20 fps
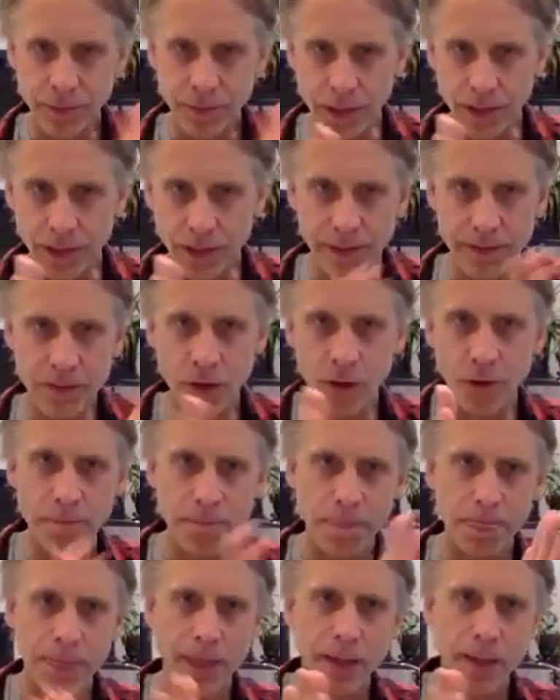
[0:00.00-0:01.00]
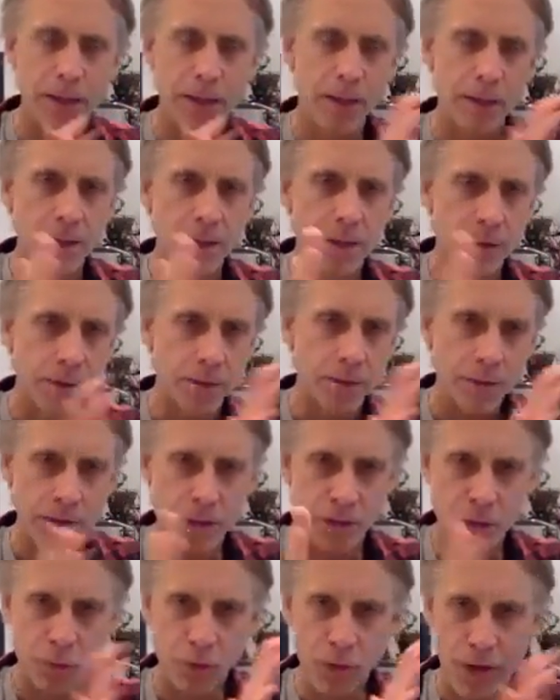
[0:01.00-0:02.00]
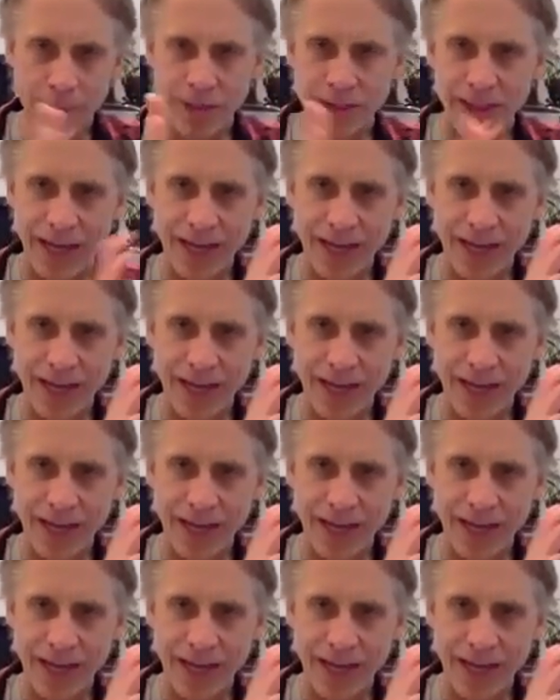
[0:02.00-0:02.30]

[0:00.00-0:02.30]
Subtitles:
All right, so just rubbing